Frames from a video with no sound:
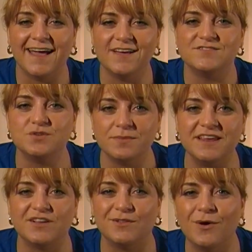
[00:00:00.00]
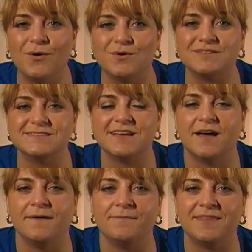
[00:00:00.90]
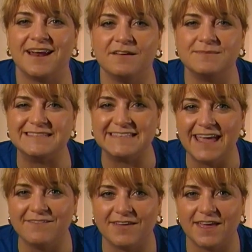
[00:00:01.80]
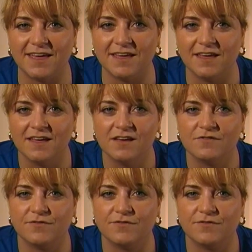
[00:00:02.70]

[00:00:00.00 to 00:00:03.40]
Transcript: I have so many clothes that I've been saving